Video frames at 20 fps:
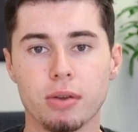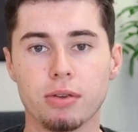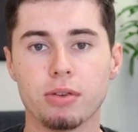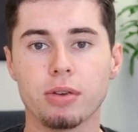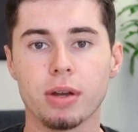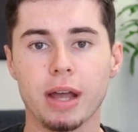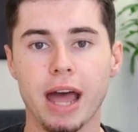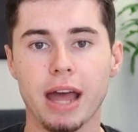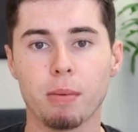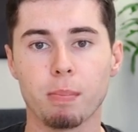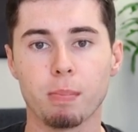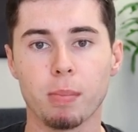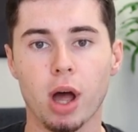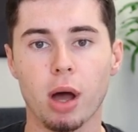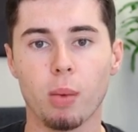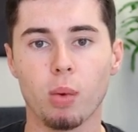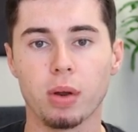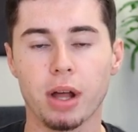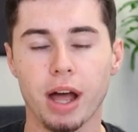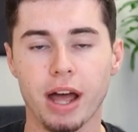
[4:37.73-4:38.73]
select
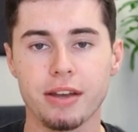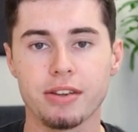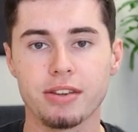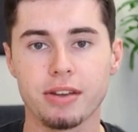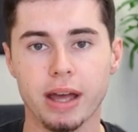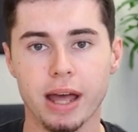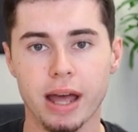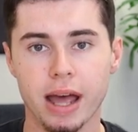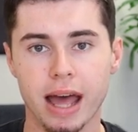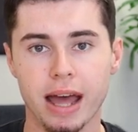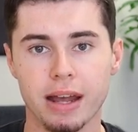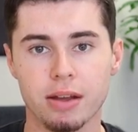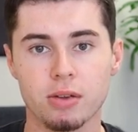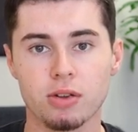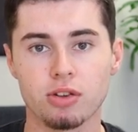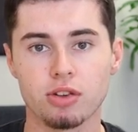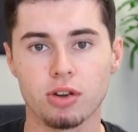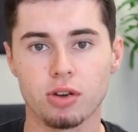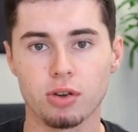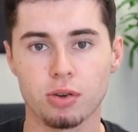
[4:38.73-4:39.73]
Bobbleheads, and
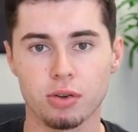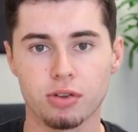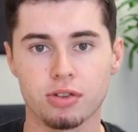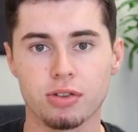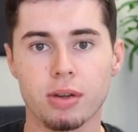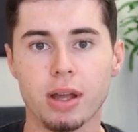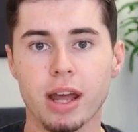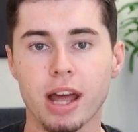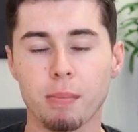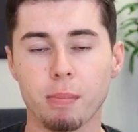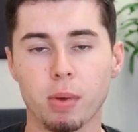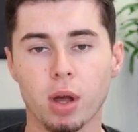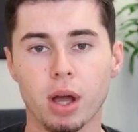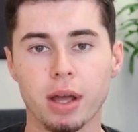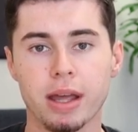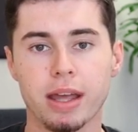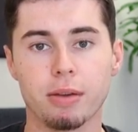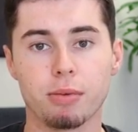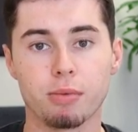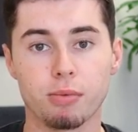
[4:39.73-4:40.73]
choose a
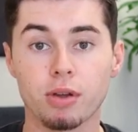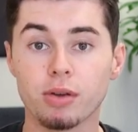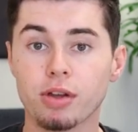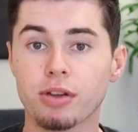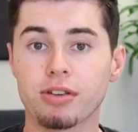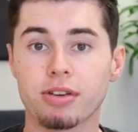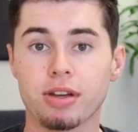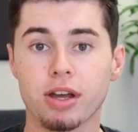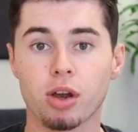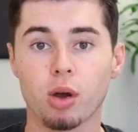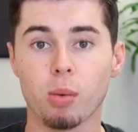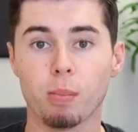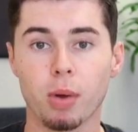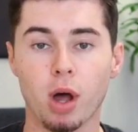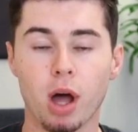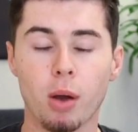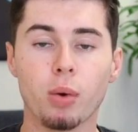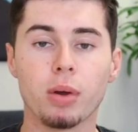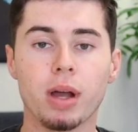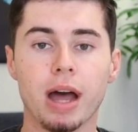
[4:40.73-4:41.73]
body. You can see your
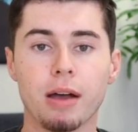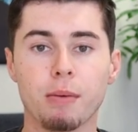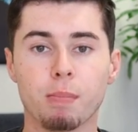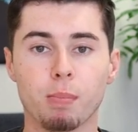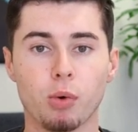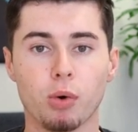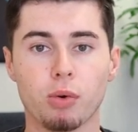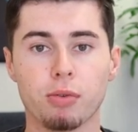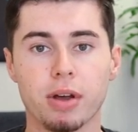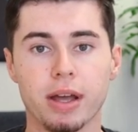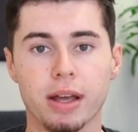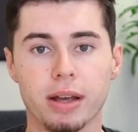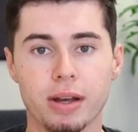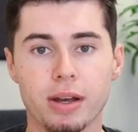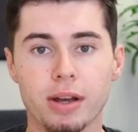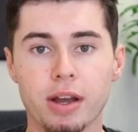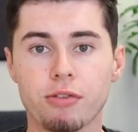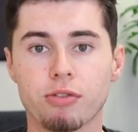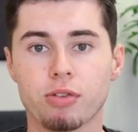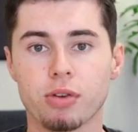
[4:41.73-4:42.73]
bobblehead
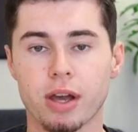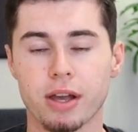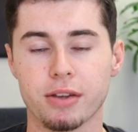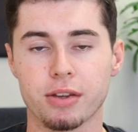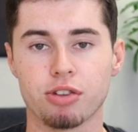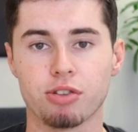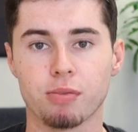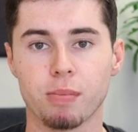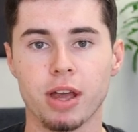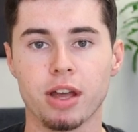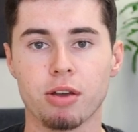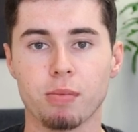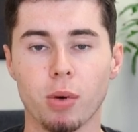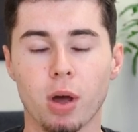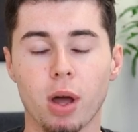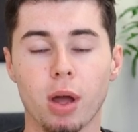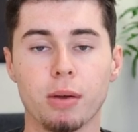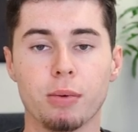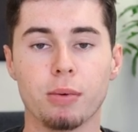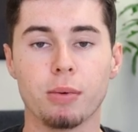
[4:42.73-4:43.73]
moving if you hit the
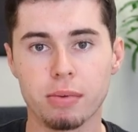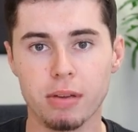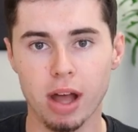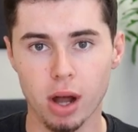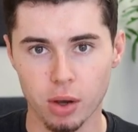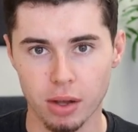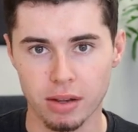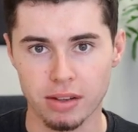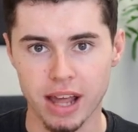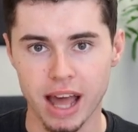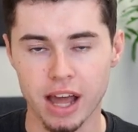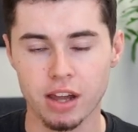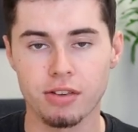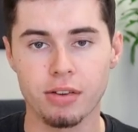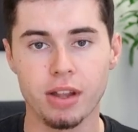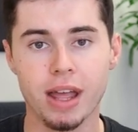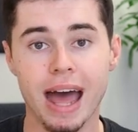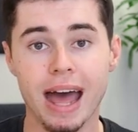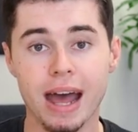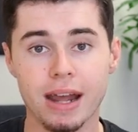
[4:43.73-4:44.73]
spacebar. Now attach
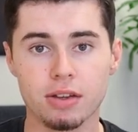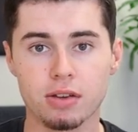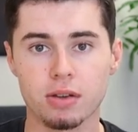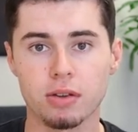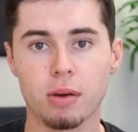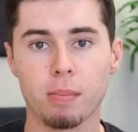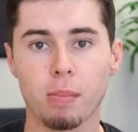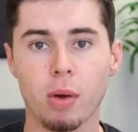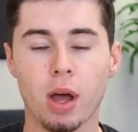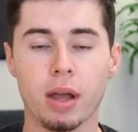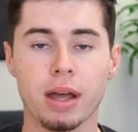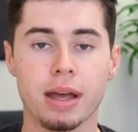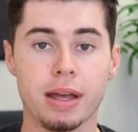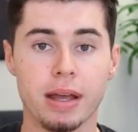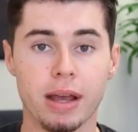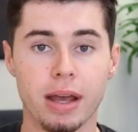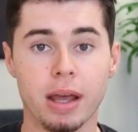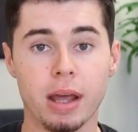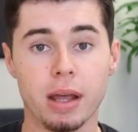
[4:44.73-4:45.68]
the head to the body.